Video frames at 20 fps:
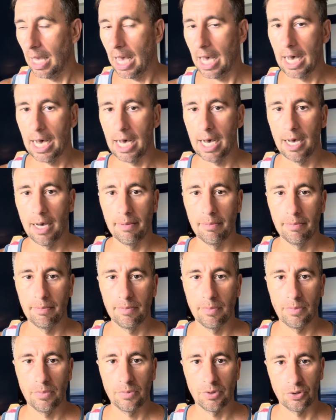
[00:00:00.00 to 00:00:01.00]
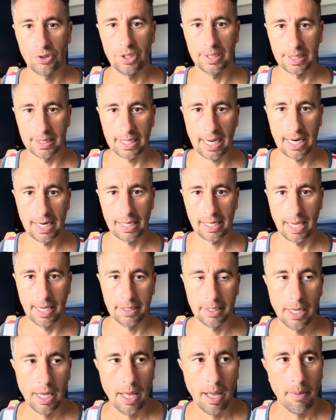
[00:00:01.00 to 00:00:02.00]
Well, she's in
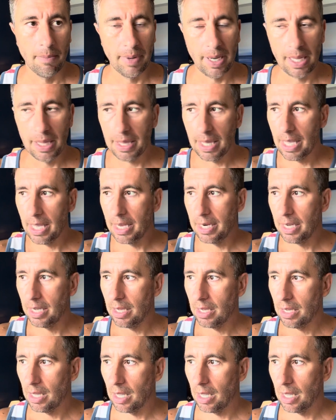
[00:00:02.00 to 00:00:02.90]
Thailand. But then,